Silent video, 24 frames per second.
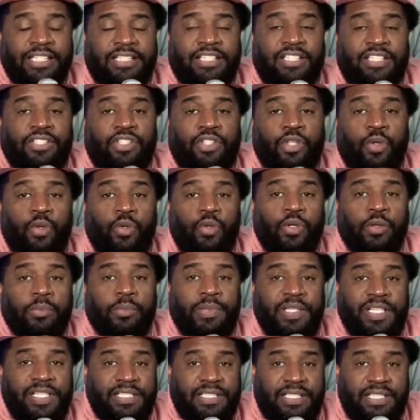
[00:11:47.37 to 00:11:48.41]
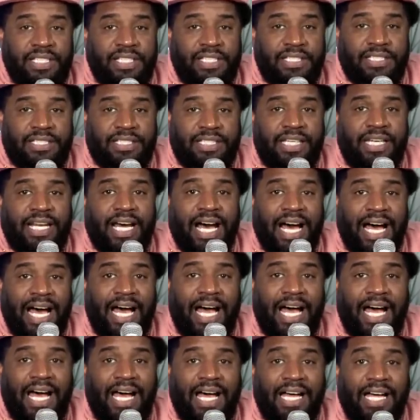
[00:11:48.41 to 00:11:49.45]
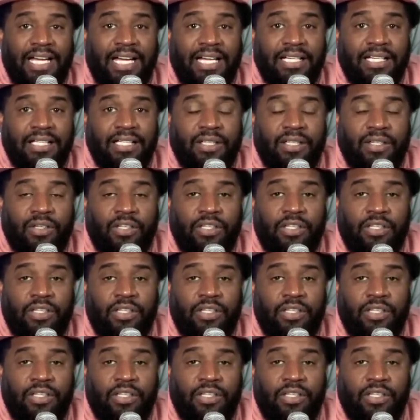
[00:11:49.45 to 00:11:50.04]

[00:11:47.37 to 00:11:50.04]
that the tour business that I